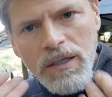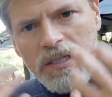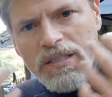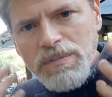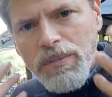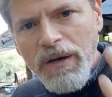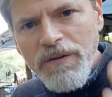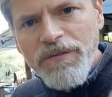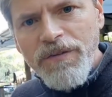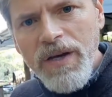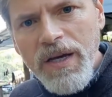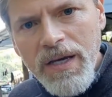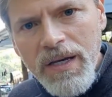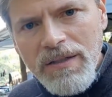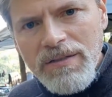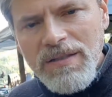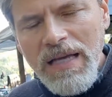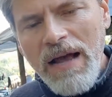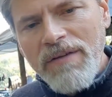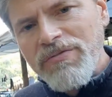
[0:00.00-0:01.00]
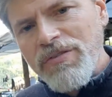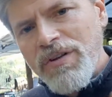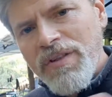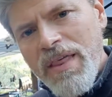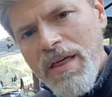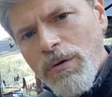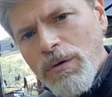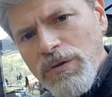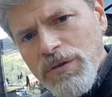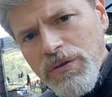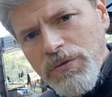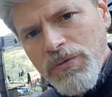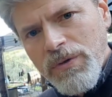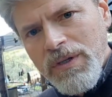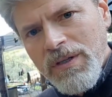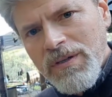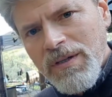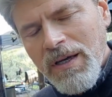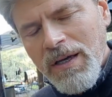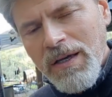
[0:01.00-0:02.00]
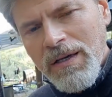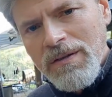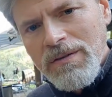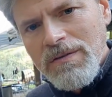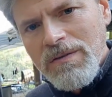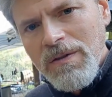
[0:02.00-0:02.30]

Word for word: licks my face after those three things.